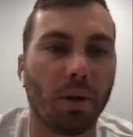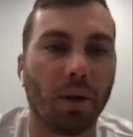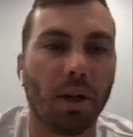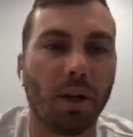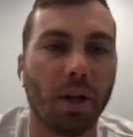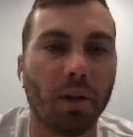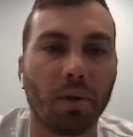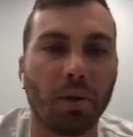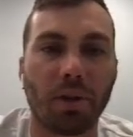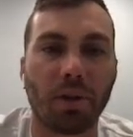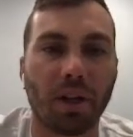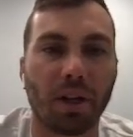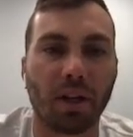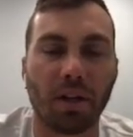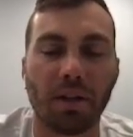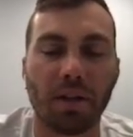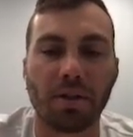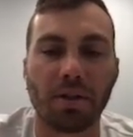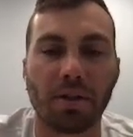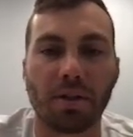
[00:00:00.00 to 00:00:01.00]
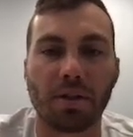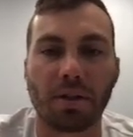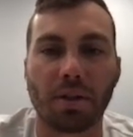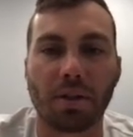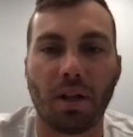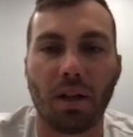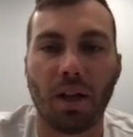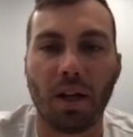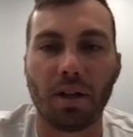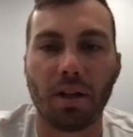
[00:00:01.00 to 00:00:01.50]
know, another thing is
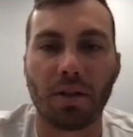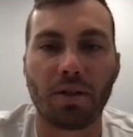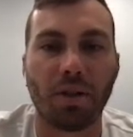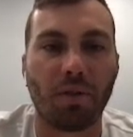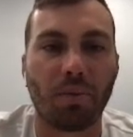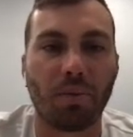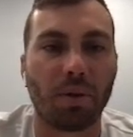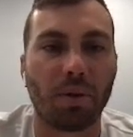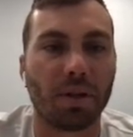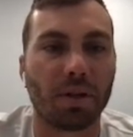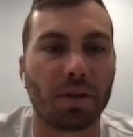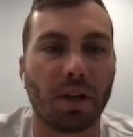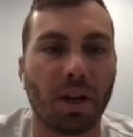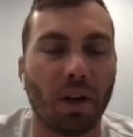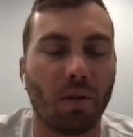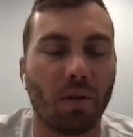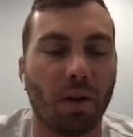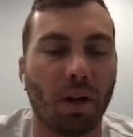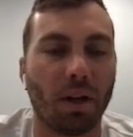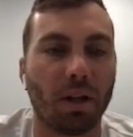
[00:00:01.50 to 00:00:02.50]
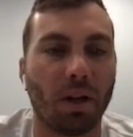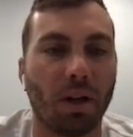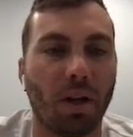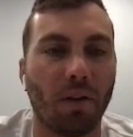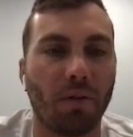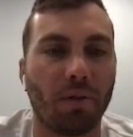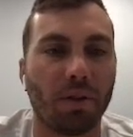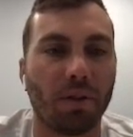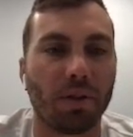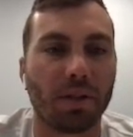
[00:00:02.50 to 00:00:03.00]
a lot of stuff with this Garrett Riley
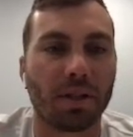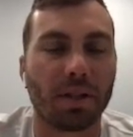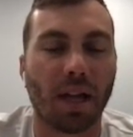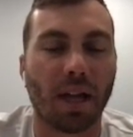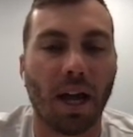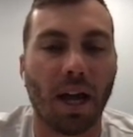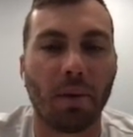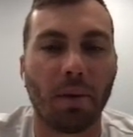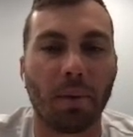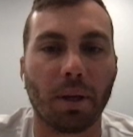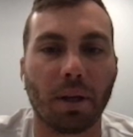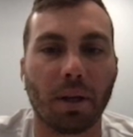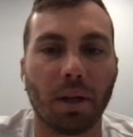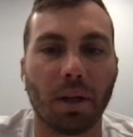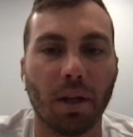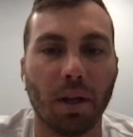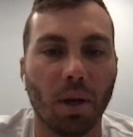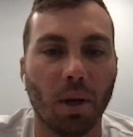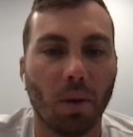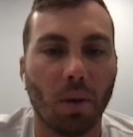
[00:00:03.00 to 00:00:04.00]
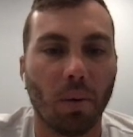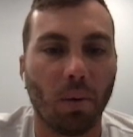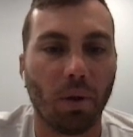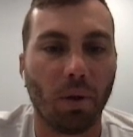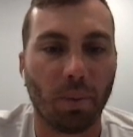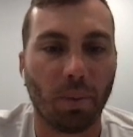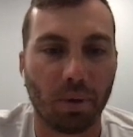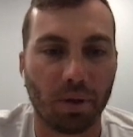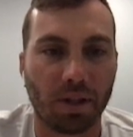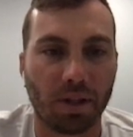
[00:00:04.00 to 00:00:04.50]
offense is timing. Well,
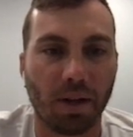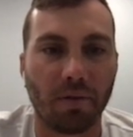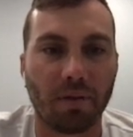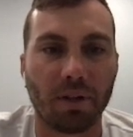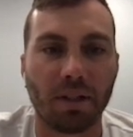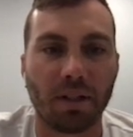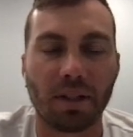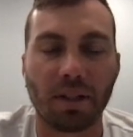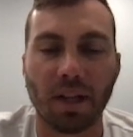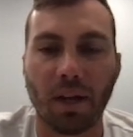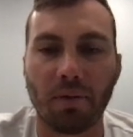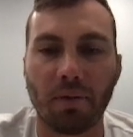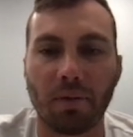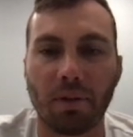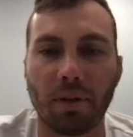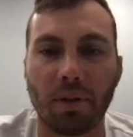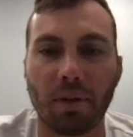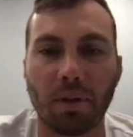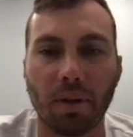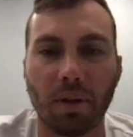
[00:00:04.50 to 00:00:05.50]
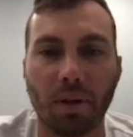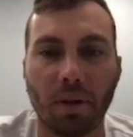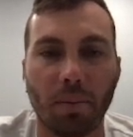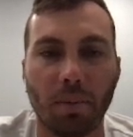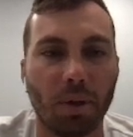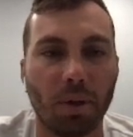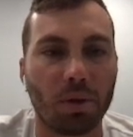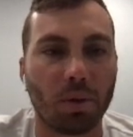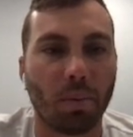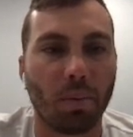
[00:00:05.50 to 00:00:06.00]
number 77,
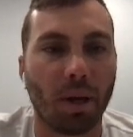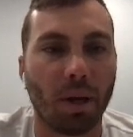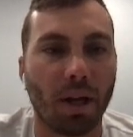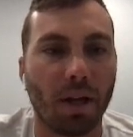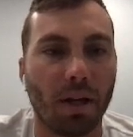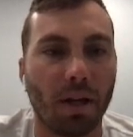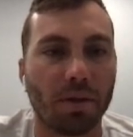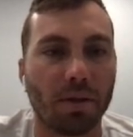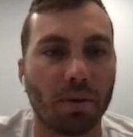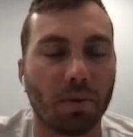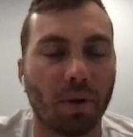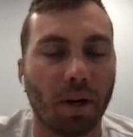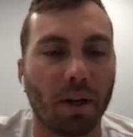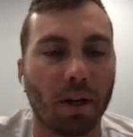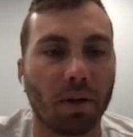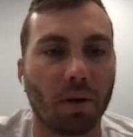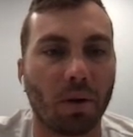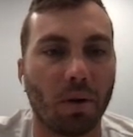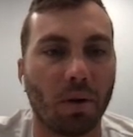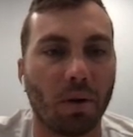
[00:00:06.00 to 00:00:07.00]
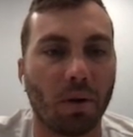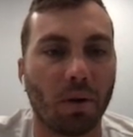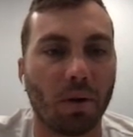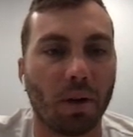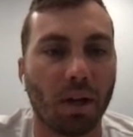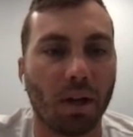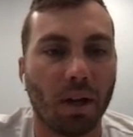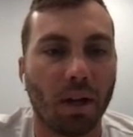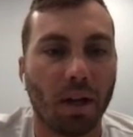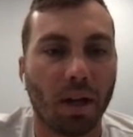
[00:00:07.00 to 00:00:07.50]
Mitchell Mays, the right
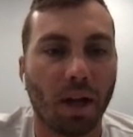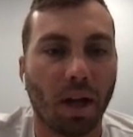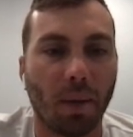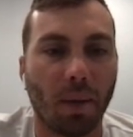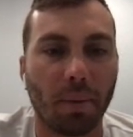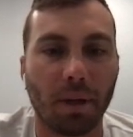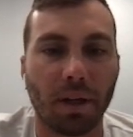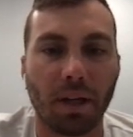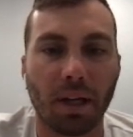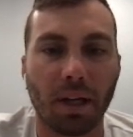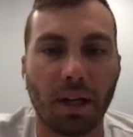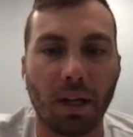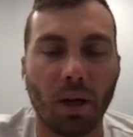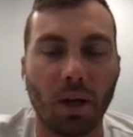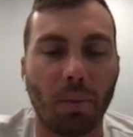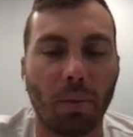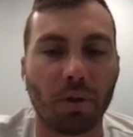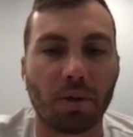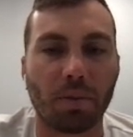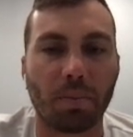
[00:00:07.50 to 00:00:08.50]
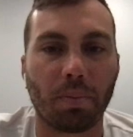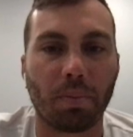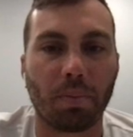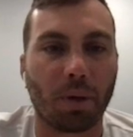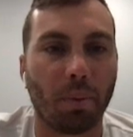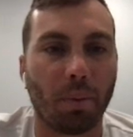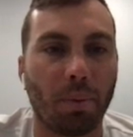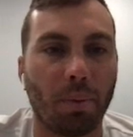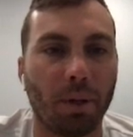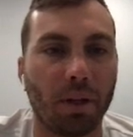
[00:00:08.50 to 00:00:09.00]
guard, I mean, he almost
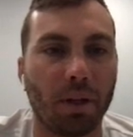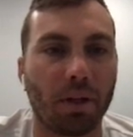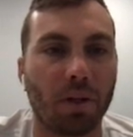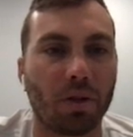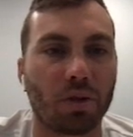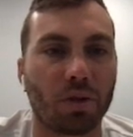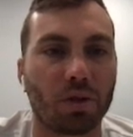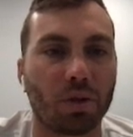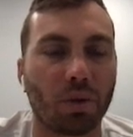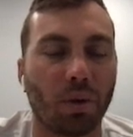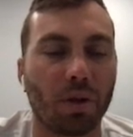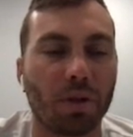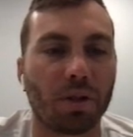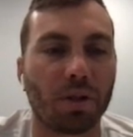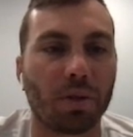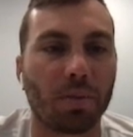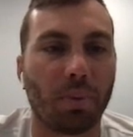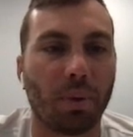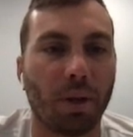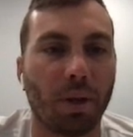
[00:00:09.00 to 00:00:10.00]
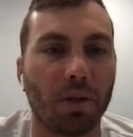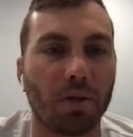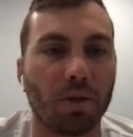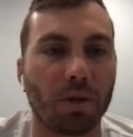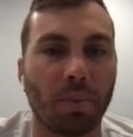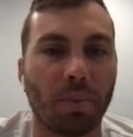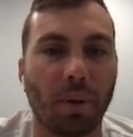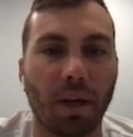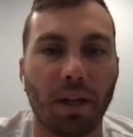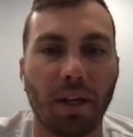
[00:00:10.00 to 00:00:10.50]
completely destroys this play
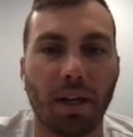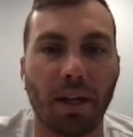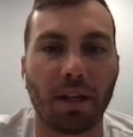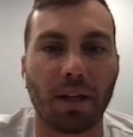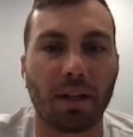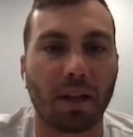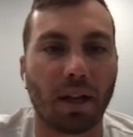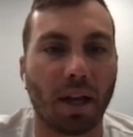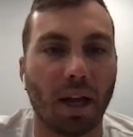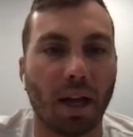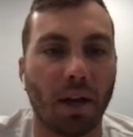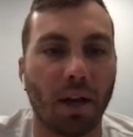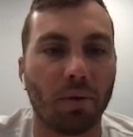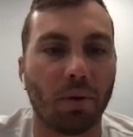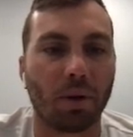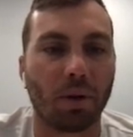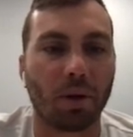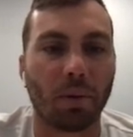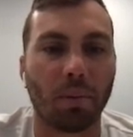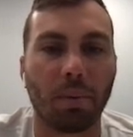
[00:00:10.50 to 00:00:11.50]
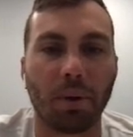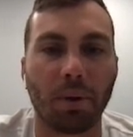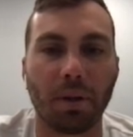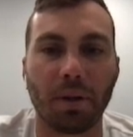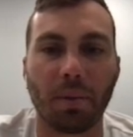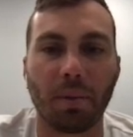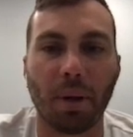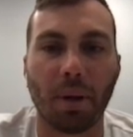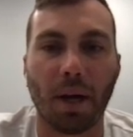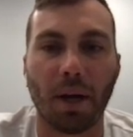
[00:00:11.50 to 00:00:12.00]
just by letting the guy run
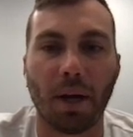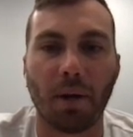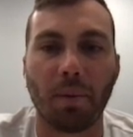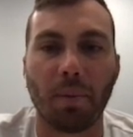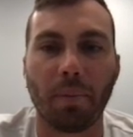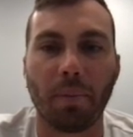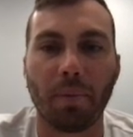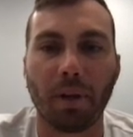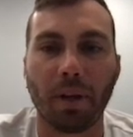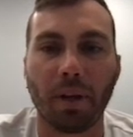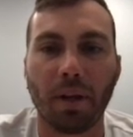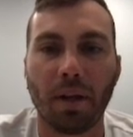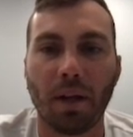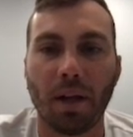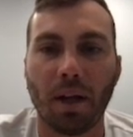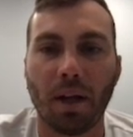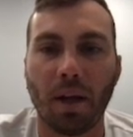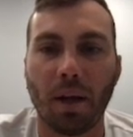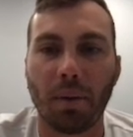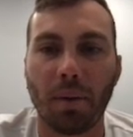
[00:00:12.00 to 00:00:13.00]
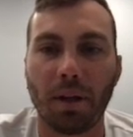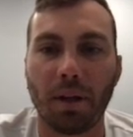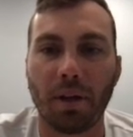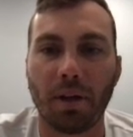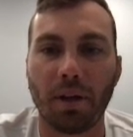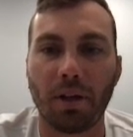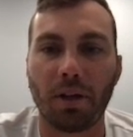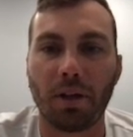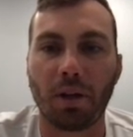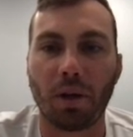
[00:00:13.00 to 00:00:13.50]
completely by him. I mean,
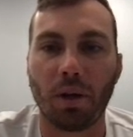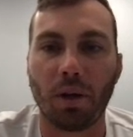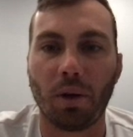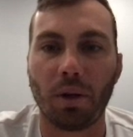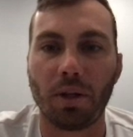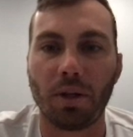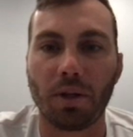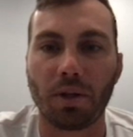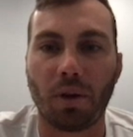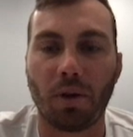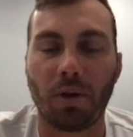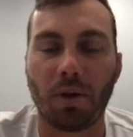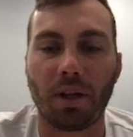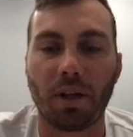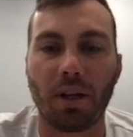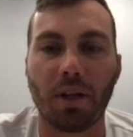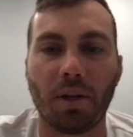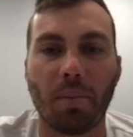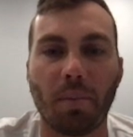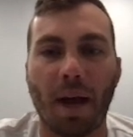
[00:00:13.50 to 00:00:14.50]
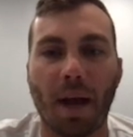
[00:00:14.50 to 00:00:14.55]
there you go. He's already in the